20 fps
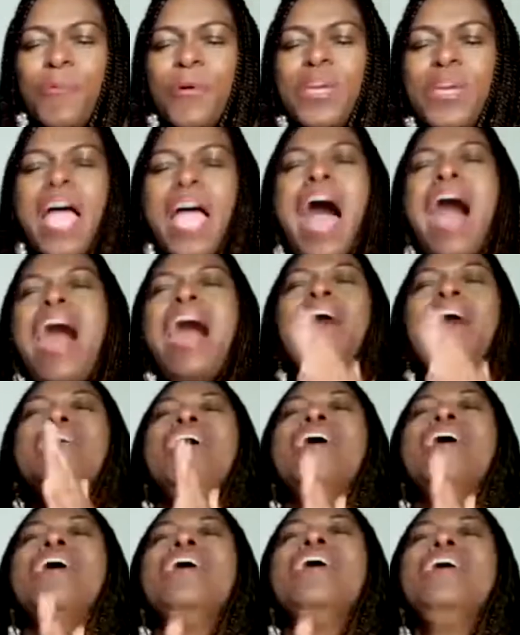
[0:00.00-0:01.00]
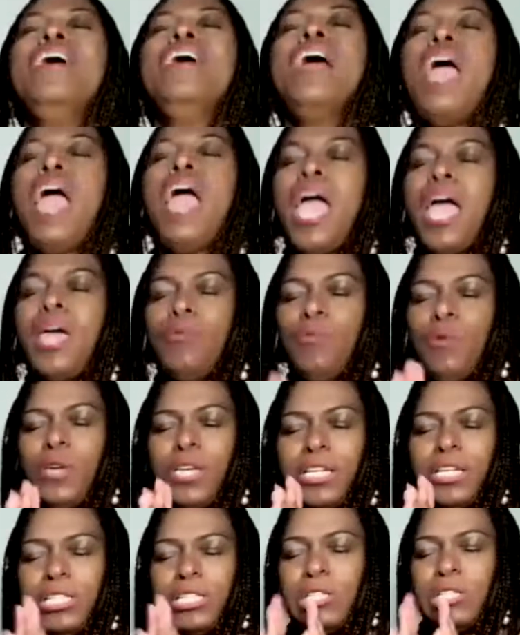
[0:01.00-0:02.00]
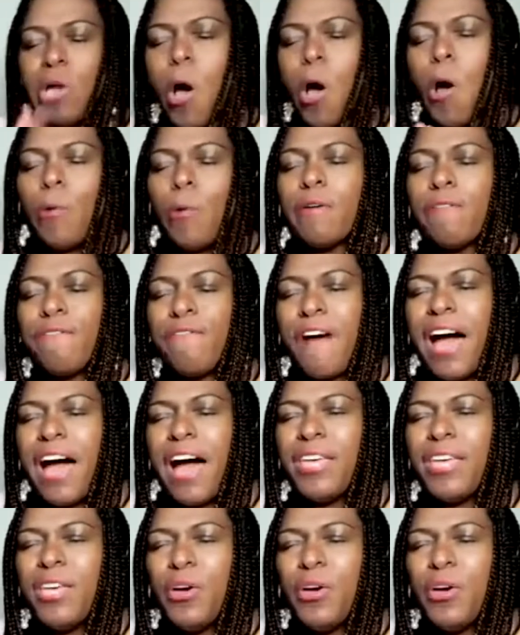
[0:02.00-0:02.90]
we honor and we glorify